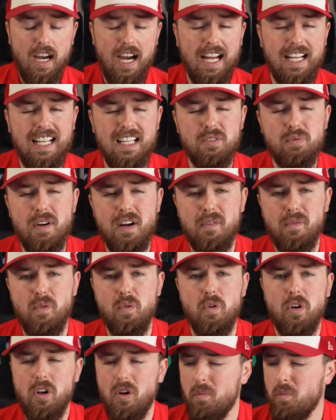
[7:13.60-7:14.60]
And that's why I
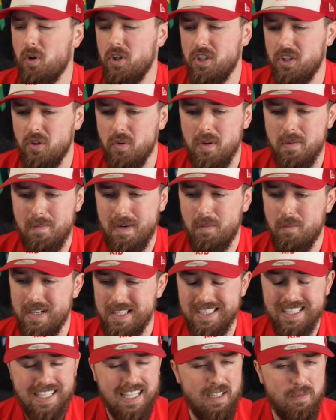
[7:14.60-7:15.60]
thought, Klopp, what are you doing, man?
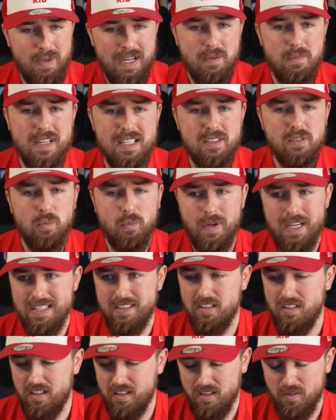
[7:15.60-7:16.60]
Where's the where, where's where's
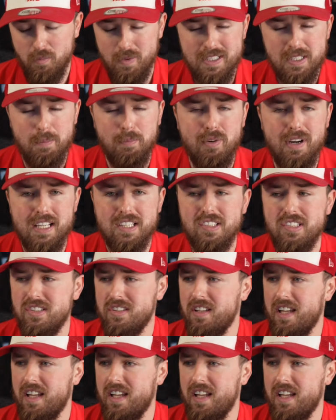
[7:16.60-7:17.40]
the where's the press?